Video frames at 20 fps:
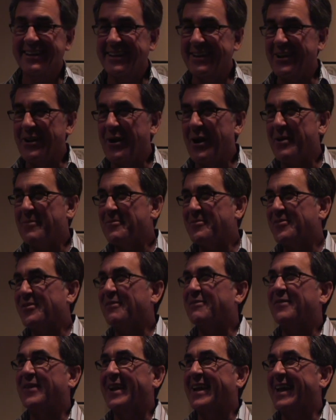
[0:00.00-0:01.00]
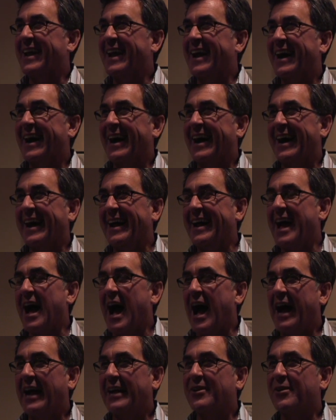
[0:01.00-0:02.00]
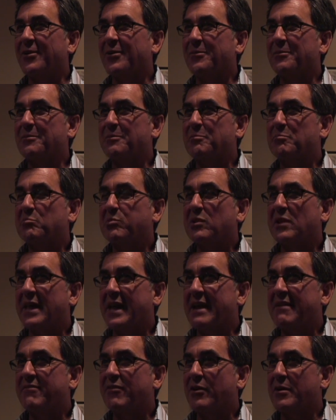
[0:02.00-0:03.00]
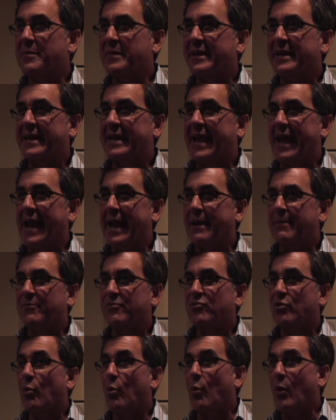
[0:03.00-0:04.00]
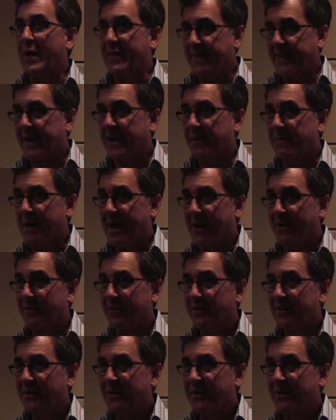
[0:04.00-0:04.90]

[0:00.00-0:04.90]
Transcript: You know, I'm so funny. I don't play very many games when they come out.